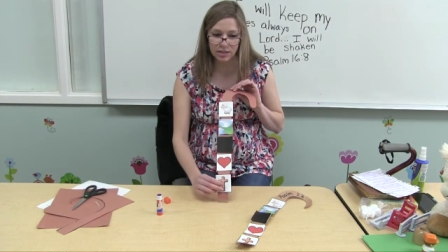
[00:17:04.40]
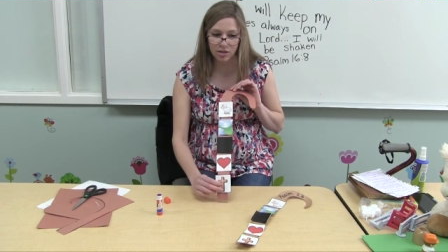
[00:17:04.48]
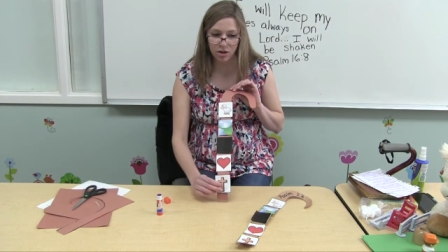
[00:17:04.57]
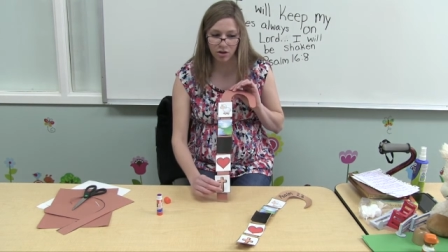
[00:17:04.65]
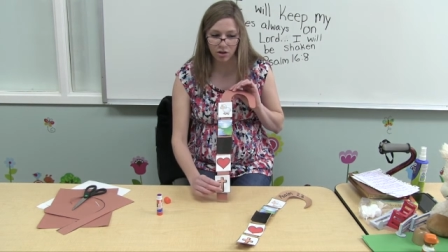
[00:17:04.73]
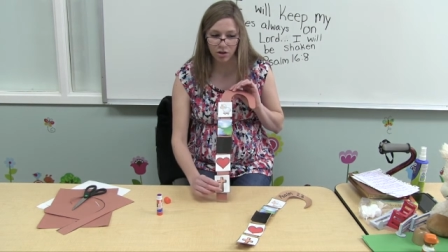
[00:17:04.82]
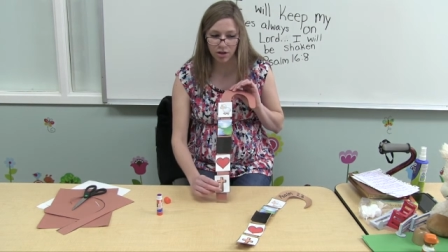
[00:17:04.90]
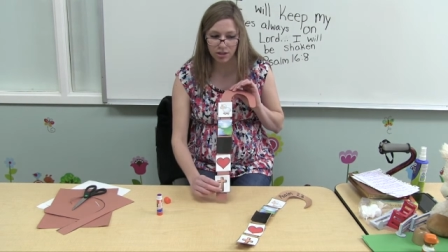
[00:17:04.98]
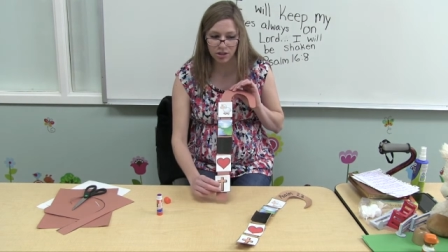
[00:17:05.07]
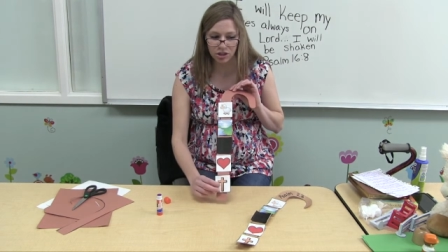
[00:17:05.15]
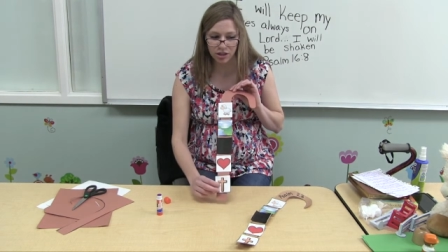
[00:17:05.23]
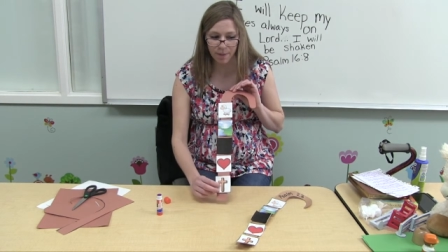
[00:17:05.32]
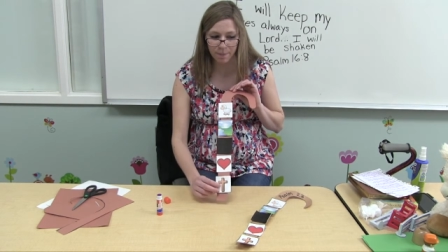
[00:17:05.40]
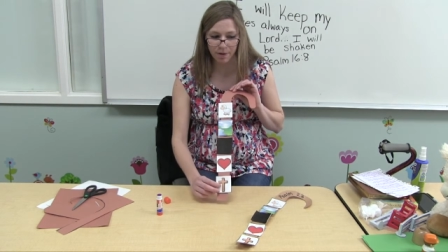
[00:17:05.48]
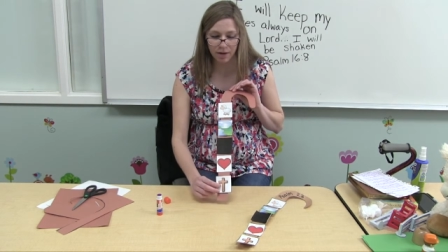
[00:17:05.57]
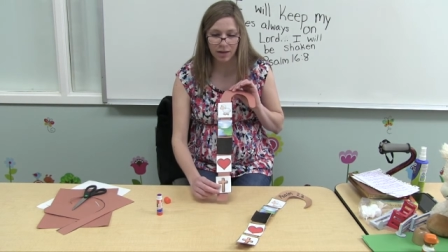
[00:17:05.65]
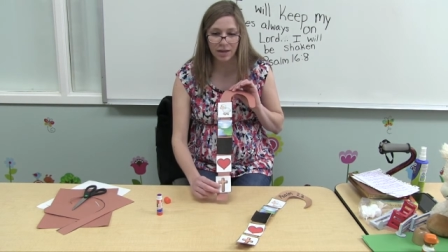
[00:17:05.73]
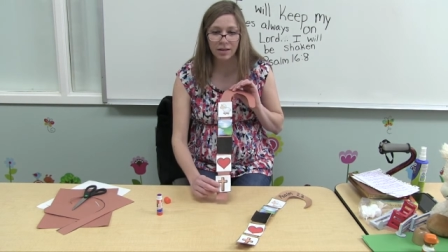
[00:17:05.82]
is our good
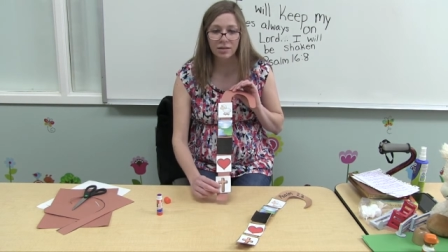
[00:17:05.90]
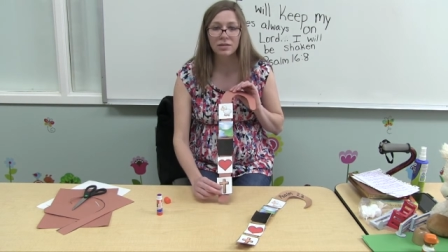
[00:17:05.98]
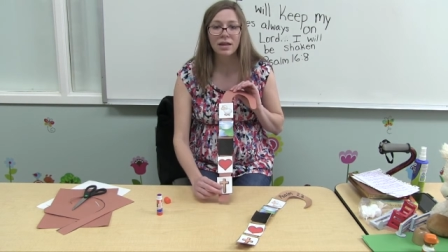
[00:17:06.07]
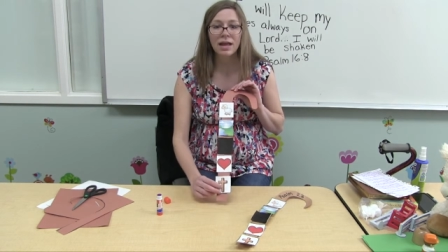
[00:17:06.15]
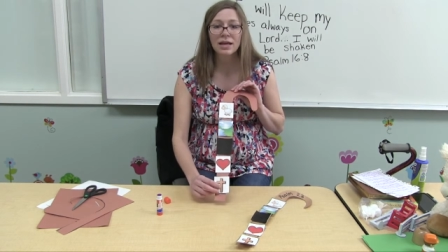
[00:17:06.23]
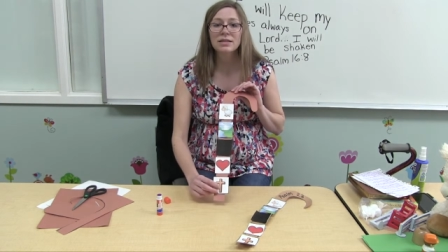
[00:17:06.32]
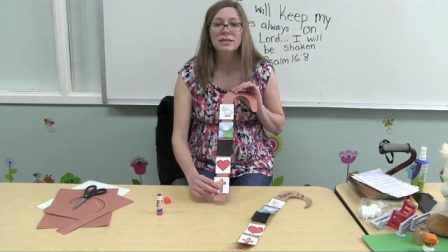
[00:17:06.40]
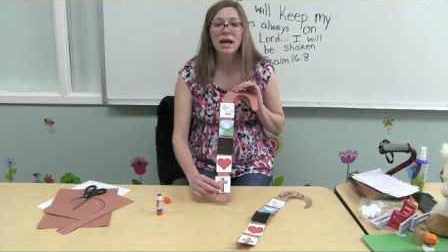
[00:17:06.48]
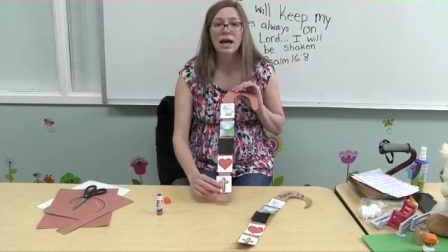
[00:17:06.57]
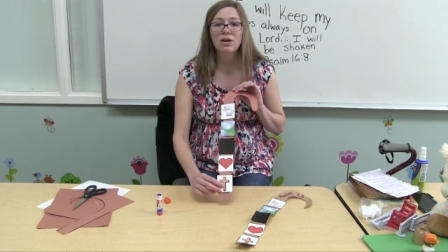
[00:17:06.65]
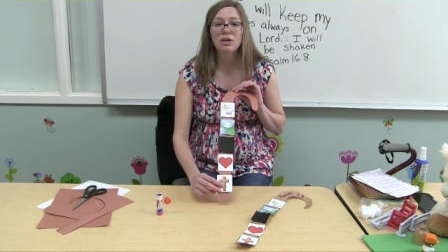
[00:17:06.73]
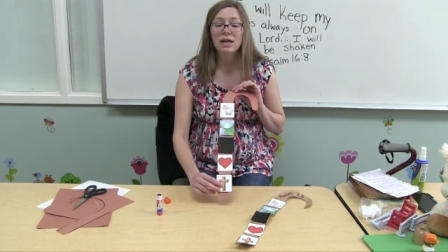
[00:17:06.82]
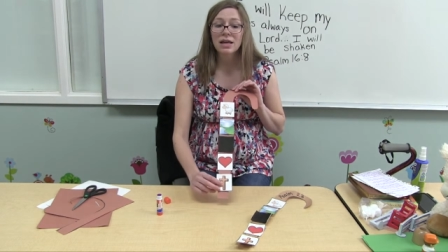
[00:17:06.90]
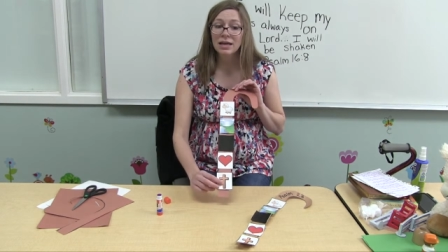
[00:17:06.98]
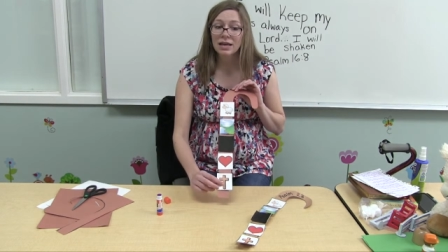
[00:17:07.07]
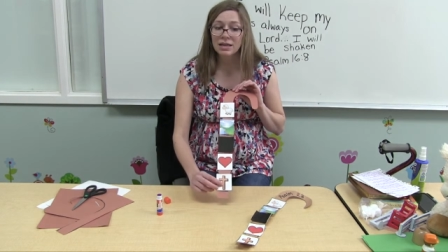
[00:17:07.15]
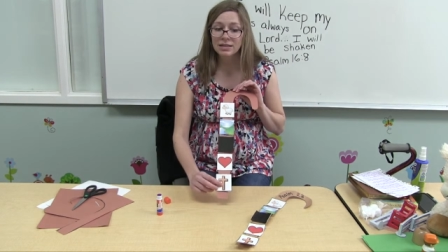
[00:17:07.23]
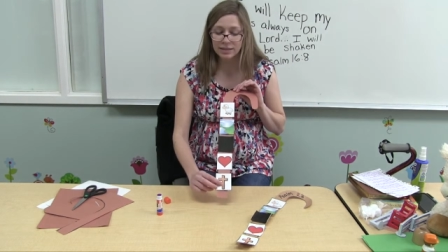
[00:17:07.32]
shepherd. and He laid down
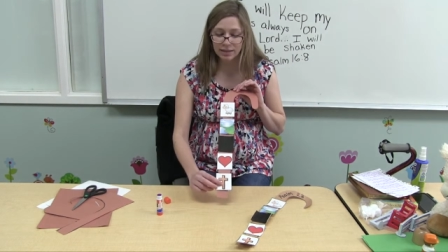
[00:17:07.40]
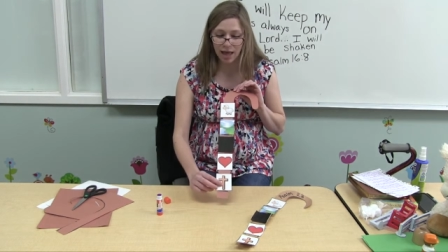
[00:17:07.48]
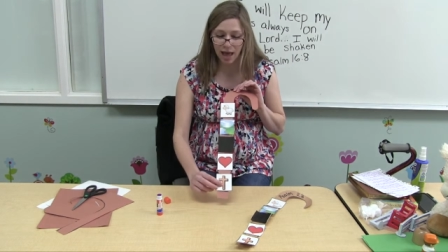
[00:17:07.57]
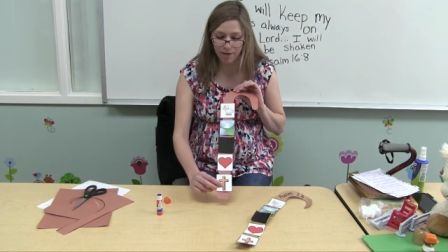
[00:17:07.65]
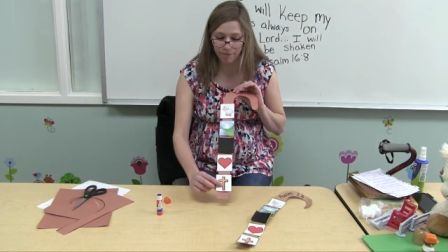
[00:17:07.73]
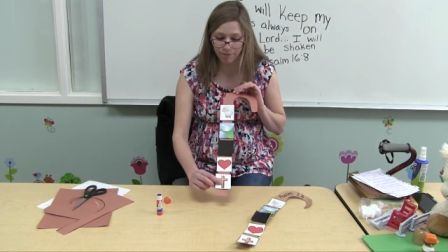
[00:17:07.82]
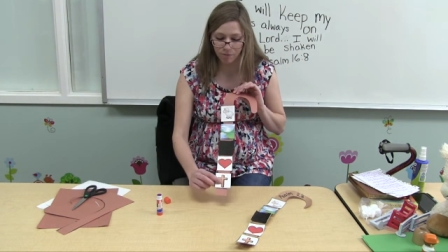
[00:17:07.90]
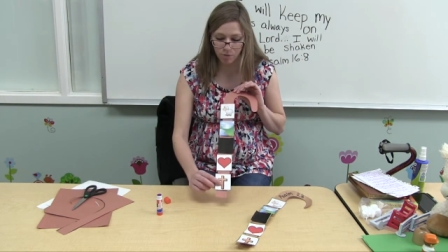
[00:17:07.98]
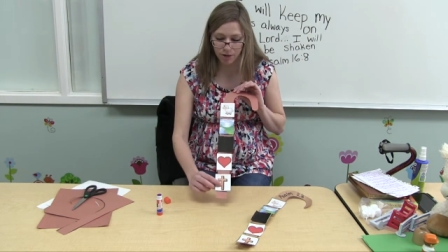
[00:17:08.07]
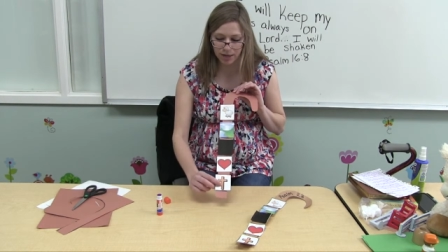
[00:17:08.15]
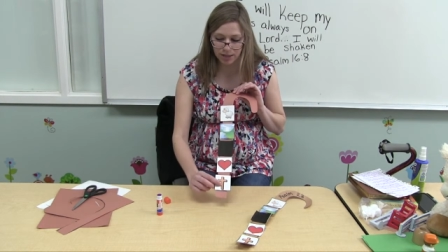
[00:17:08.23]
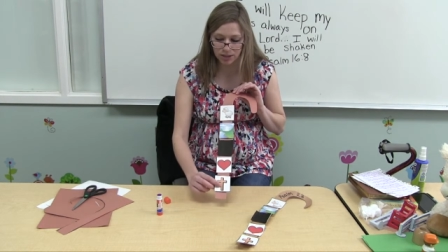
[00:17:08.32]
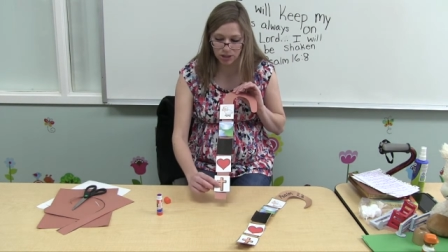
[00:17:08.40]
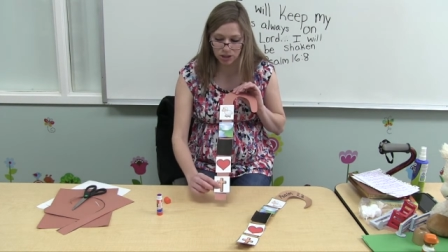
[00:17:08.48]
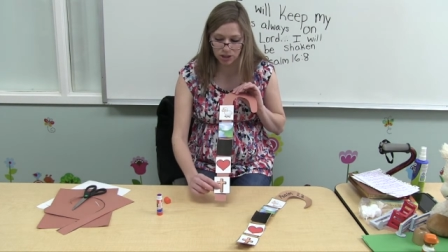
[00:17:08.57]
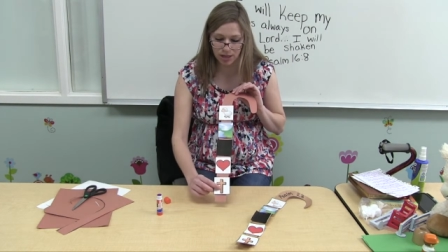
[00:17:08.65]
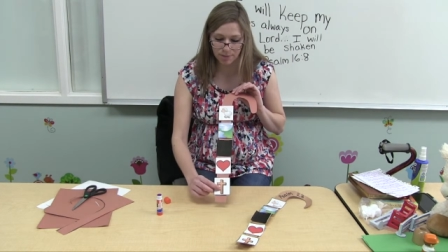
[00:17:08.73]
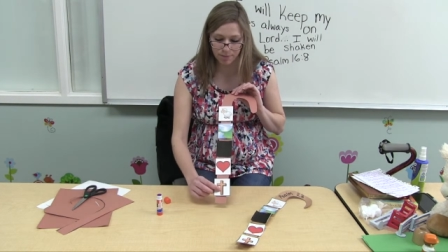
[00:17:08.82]
his life for his
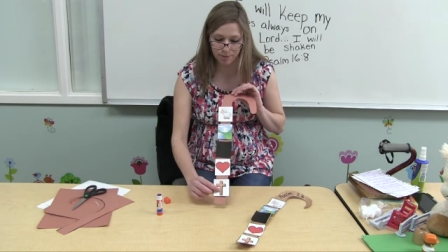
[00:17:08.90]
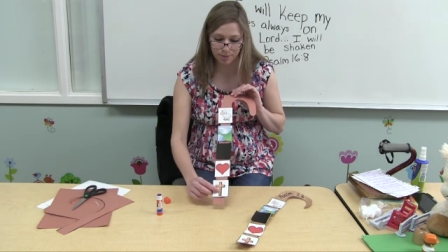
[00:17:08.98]
sheep.